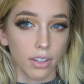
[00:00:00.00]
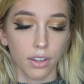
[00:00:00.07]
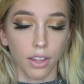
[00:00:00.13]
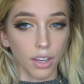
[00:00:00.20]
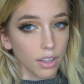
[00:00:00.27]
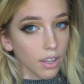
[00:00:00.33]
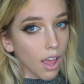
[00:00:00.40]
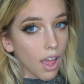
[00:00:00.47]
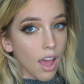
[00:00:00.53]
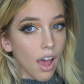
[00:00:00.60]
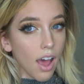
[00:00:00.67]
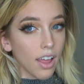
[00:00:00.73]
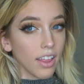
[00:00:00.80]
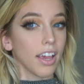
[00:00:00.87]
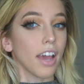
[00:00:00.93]
Like
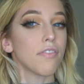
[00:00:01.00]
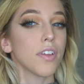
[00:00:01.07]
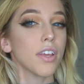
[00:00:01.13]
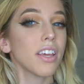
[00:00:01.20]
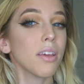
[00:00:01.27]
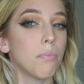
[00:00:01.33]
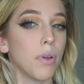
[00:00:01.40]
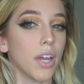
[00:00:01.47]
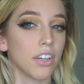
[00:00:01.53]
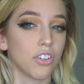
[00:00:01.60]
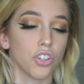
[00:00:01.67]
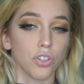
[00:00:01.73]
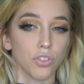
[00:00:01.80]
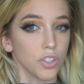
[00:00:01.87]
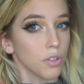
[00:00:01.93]
I feel like
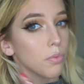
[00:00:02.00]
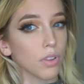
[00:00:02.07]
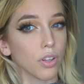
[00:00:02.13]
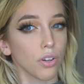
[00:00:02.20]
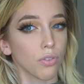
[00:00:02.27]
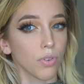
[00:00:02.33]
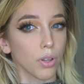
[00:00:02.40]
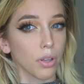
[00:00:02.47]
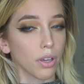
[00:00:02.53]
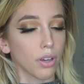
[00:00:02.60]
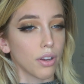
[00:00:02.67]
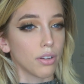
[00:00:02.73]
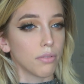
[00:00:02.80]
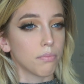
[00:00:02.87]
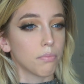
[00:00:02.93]
pictures it would look really
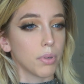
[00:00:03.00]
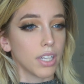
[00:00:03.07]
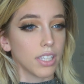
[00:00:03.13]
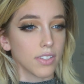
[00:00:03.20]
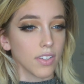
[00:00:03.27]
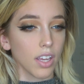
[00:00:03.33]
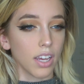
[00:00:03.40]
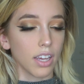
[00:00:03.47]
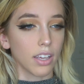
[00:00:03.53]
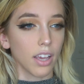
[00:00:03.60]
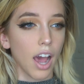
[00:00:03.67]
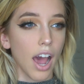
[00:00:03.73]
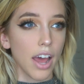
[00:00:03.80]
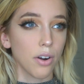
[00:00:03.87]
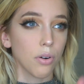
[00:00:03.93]
good, but it's like,
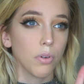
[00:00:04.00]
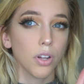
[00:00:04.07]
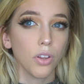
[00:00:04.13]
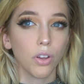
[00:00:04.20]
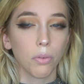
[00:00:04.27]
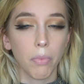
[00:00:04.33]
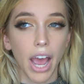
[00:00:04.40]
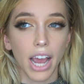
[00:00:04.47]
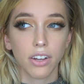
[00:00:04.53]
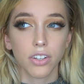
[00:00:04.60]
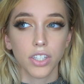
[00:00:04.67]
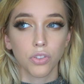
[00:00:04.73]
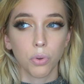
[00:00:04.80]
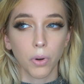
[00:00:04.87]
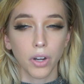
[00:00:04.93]
I don't want to look back
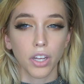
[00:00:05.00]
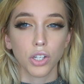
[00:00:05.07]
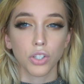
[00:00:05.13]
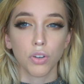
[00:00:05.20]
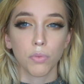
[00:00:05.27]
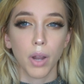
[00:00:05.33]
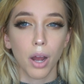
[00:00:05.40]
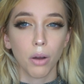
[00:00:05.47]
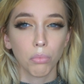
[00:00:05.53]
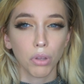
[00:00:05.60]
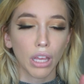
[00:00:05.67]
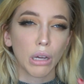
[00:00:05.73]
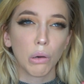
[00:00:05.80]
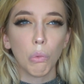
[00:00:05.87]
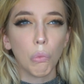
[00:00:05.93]
like 20 years from now and be
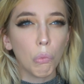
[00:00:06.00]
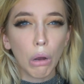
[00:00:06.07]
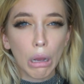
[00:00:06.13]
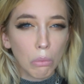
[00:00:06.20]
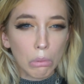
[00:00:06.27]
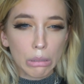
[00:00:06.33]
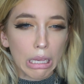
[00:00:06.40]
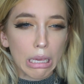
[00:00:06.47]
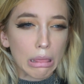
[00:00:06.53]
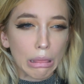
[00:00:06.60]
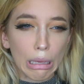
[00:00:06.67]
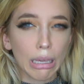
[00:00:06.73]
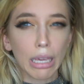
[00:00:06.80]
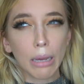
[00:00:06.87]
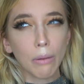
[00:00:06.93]
like, what was I
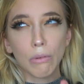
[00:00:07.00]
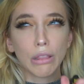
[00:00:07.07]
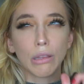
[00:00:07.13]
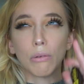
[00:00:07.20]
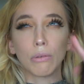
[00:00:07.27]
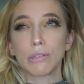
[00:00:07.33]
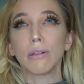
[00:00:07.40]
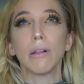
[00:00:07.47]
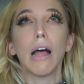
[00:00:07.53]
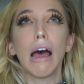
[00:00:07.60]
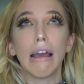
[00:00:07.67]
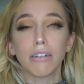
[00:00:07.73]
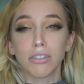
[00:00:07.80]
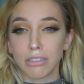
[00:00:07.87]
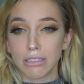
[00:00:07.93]
thinking with those
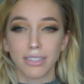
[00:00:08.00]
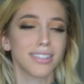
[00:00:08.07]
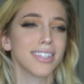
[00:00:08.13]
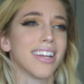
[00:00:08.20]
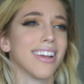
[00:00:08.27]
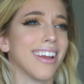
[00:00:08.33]
lashes?